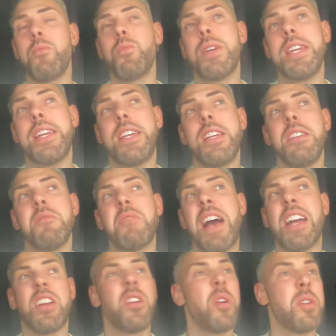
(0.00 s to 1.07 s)
We
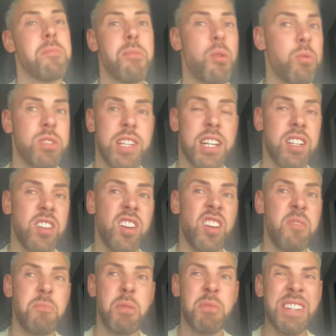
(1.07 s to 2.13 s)
had a lot of the ball second
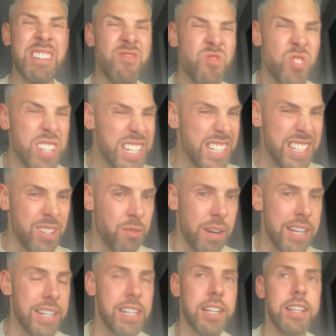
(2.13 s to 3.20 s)
half, but we didn't really
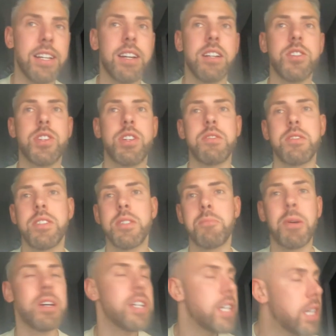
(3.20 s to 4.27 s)
create any clear-cut chances.
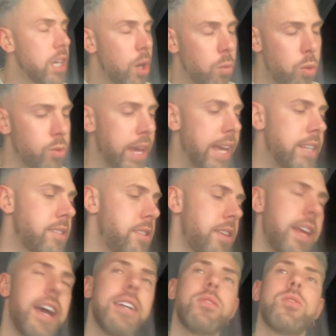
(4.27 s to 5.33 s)
But we'll get into
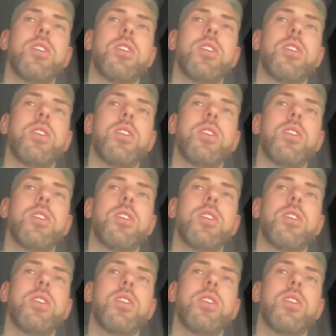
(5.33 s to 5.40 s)
that.